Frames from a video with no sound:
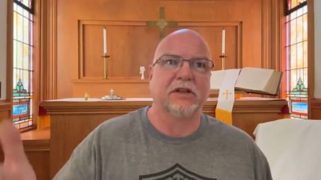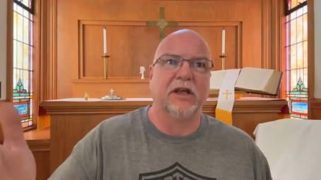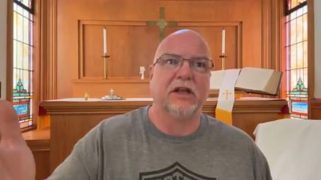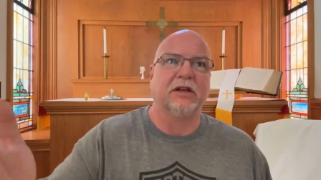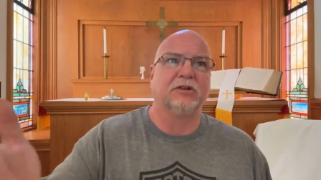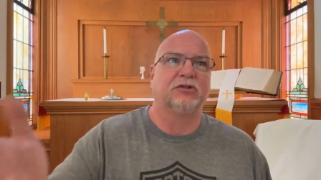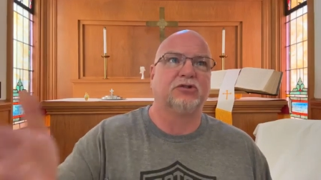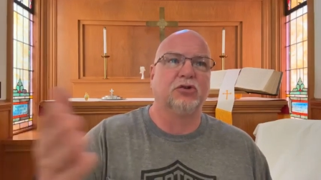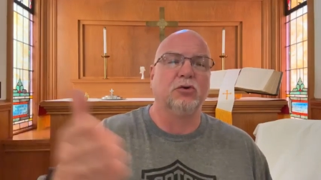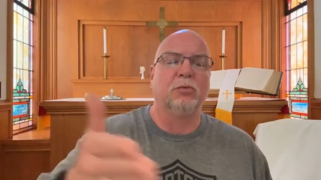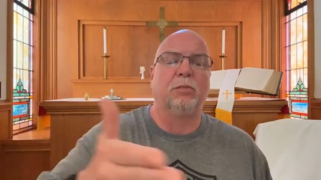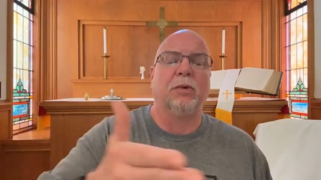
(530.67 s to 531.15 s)
And
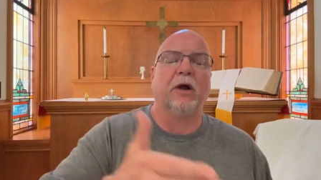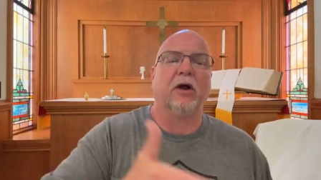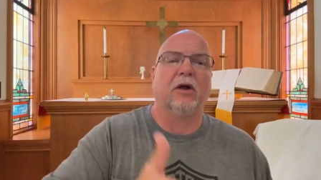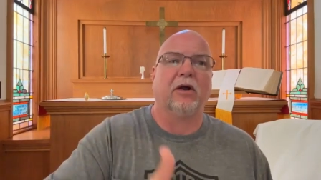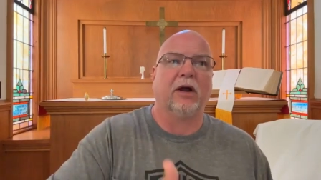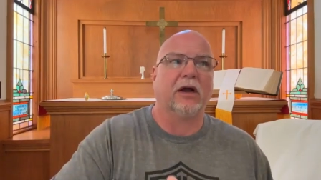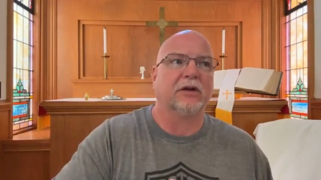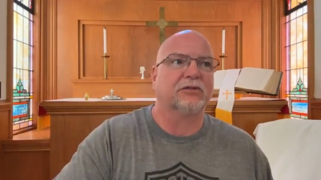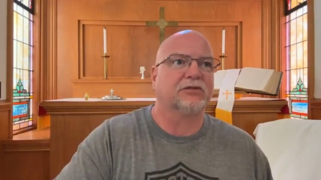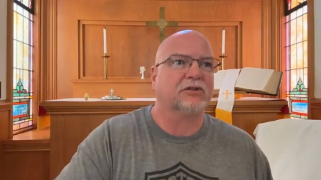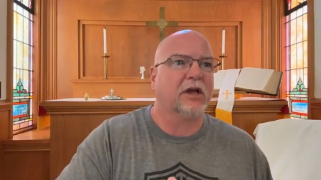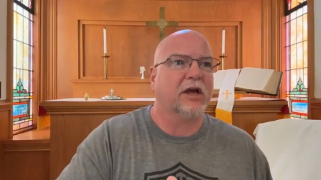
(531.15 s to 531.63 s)
then two
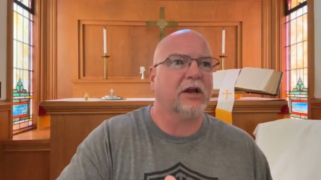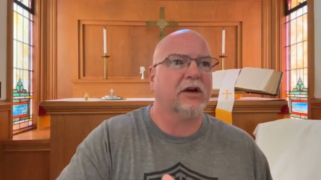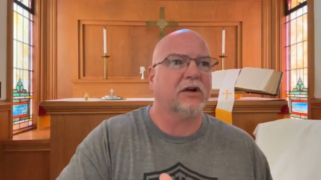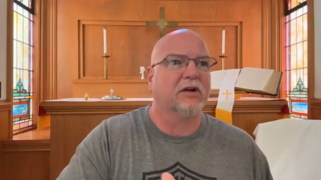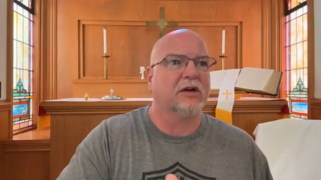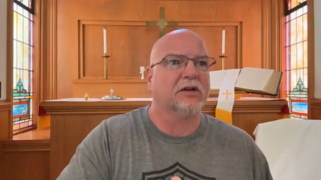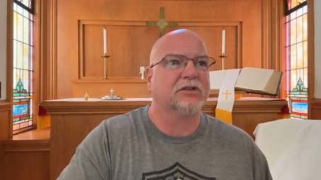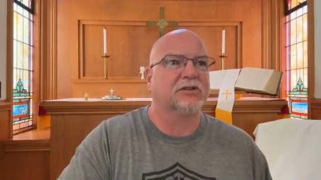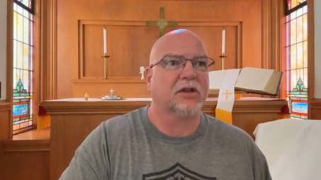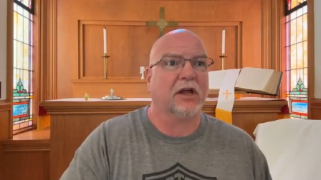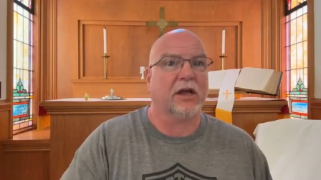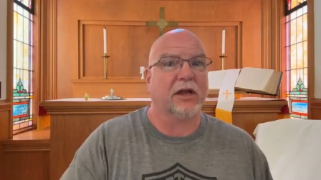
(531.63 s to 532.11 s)
paragraphs
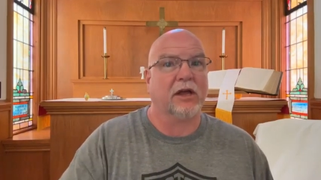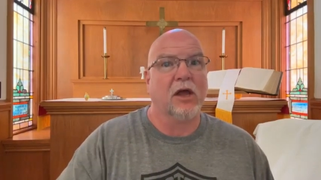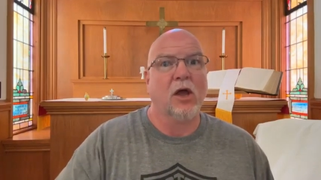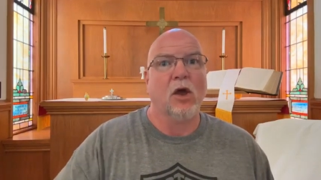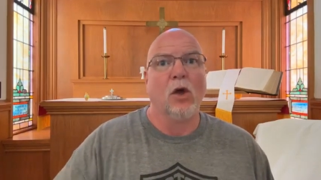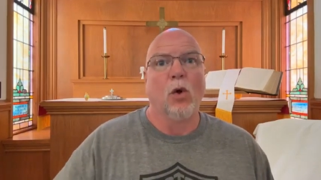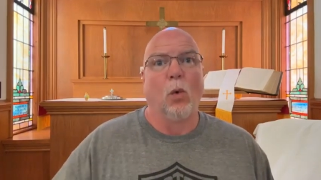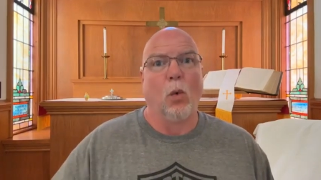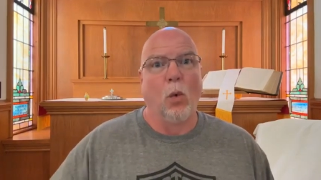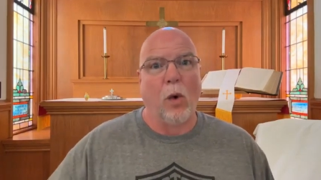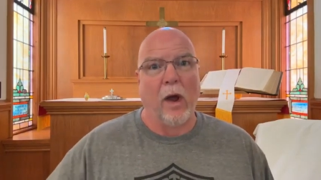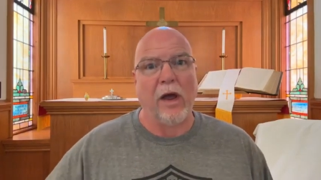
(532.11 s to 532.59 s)
later, it's like,
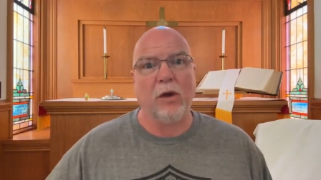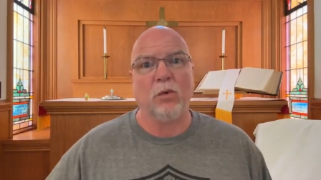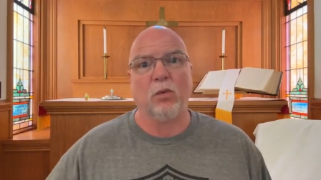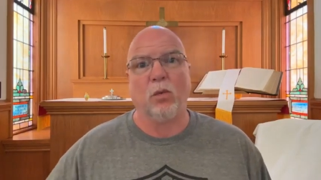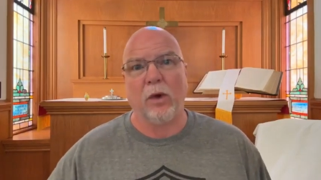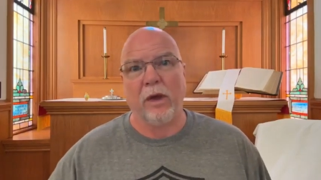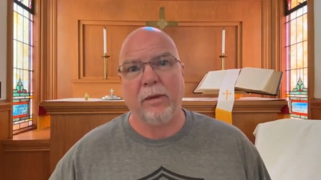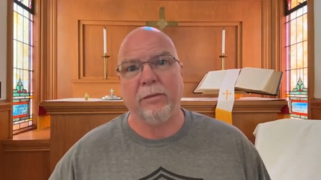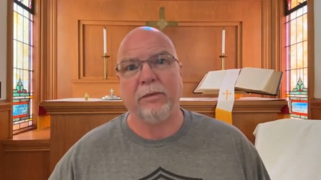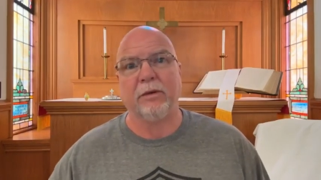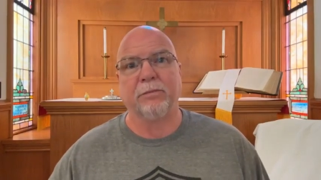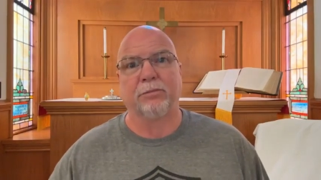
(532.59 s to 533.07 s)

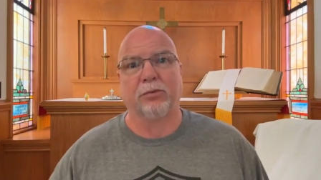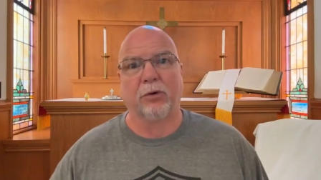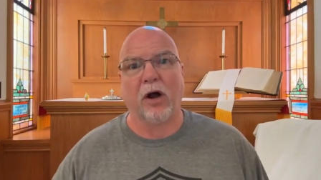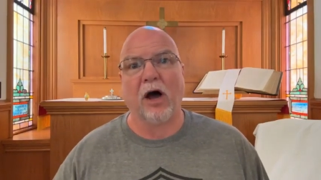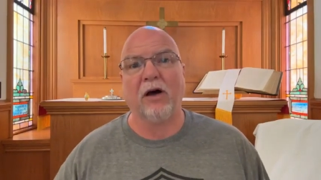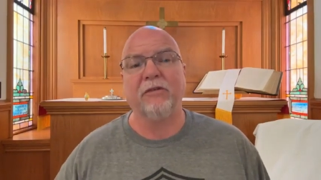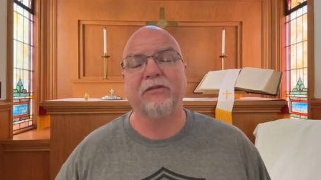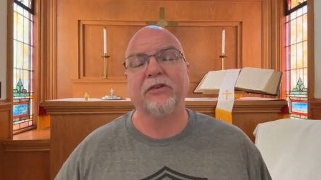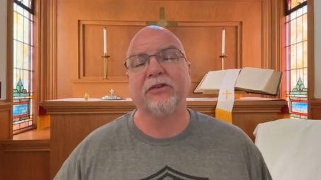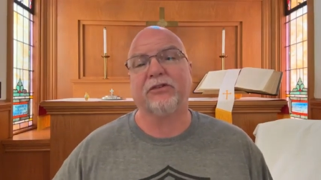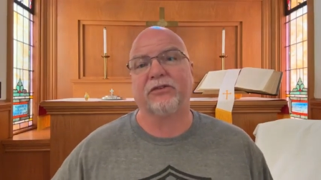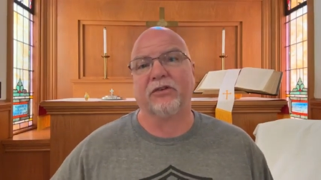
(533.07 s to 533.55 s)
when women
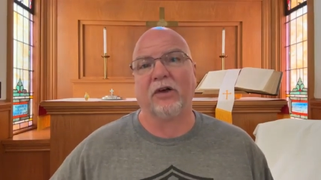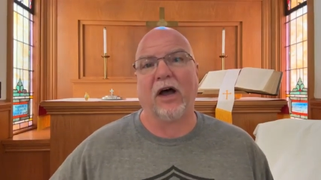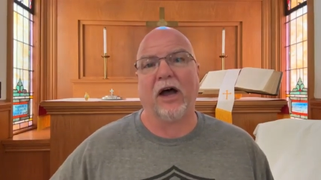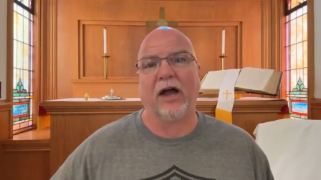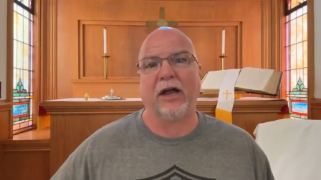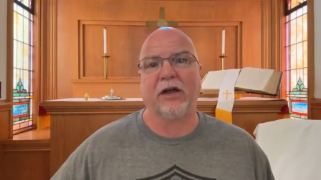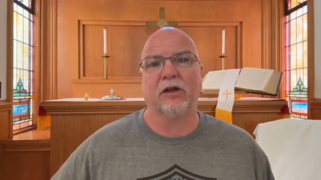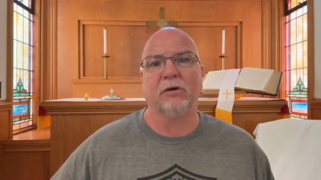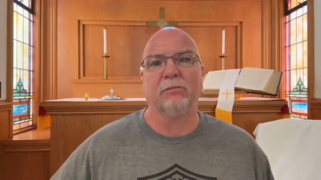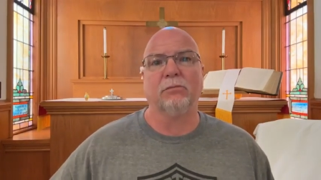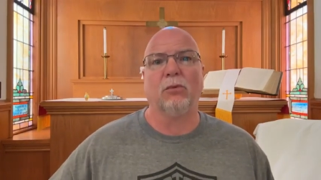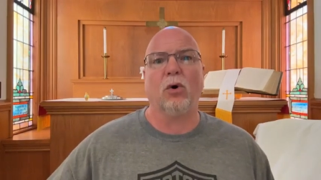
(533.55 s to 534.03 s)

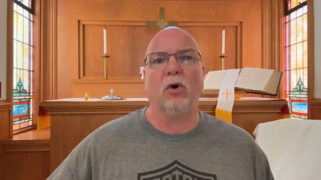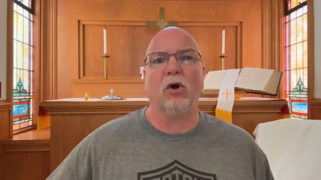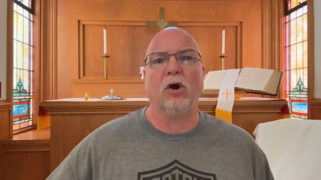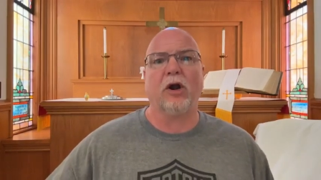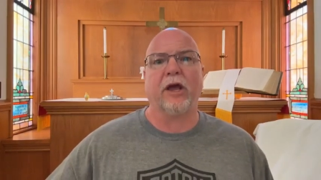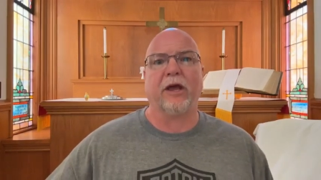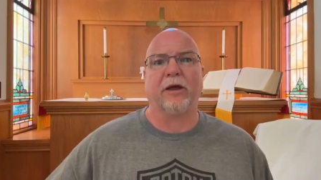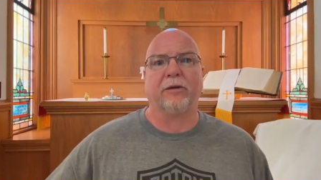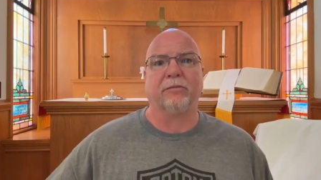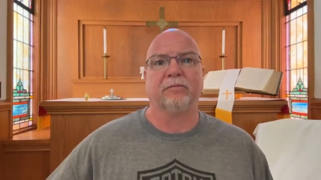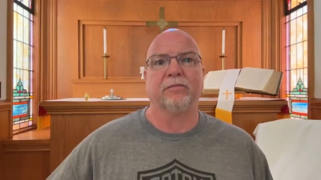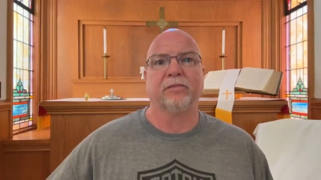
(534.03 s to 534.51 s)
prophesy, good
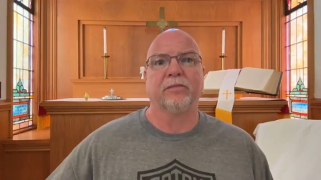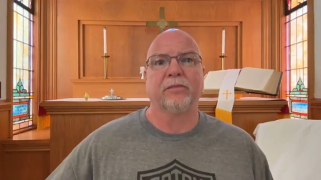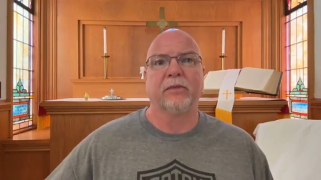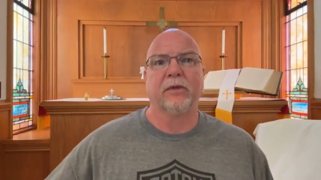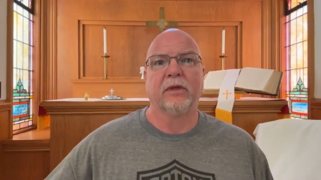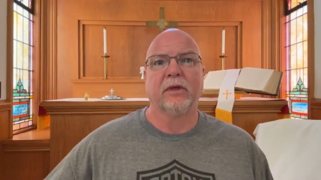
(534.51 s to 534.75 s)
morning.